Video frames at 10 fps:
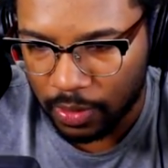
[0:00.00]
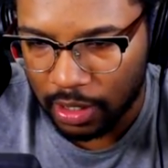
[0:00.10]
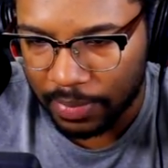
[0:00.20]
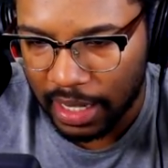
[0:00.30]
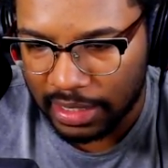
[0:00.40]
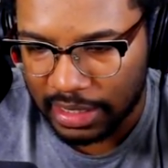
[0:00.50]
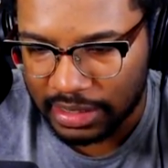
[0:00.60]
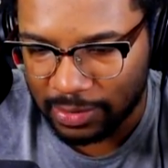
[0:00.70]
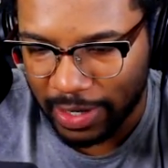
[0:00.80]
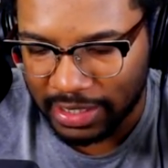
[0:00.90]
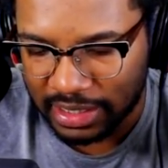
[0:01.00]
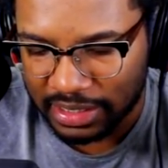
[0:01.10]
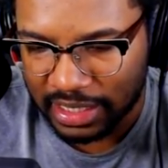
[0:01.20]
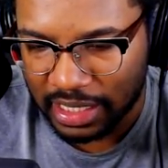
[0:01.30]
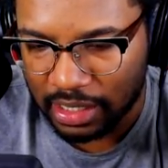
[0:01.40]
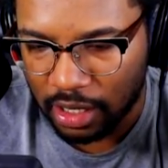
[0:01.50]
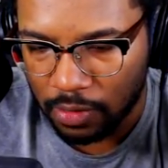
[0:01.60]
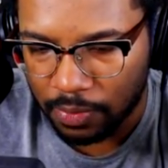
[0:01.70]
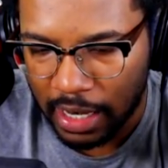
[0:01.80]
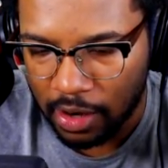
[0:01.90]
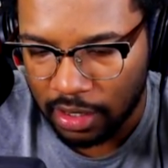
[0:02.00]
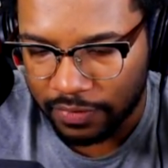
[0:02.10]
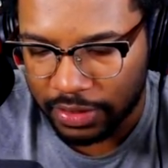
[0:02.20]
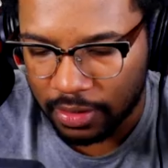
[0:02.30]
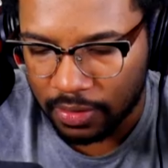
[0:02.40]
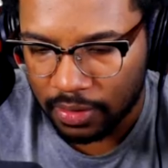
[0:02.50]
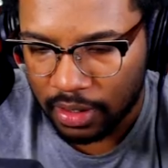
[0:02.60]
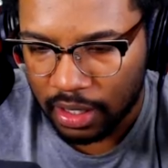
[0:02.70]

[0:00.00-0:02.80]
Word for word: Well, at least he wasted his ki. Oh, not all of it though.